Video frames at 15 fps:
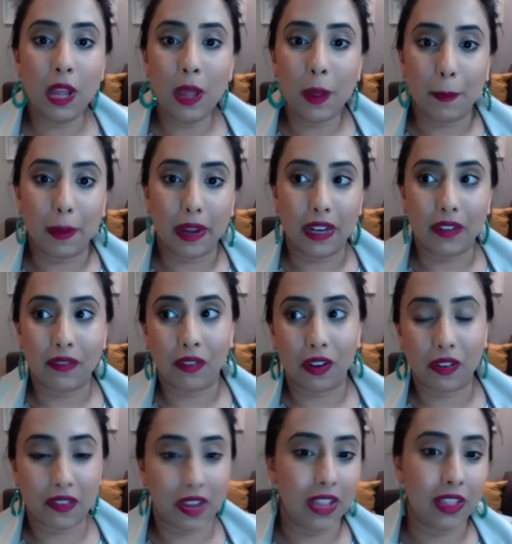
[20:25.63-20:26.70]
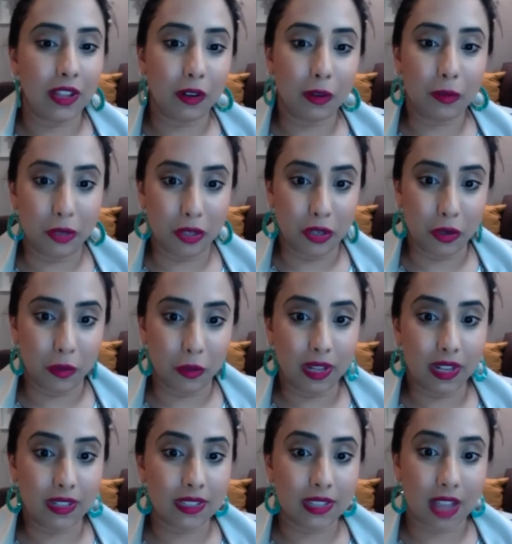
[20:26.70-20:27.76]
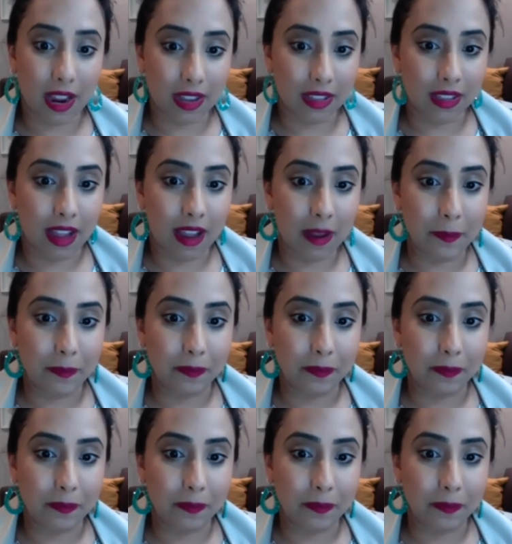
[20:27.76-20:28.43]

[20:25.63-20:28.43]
But for faith groups to be assigned that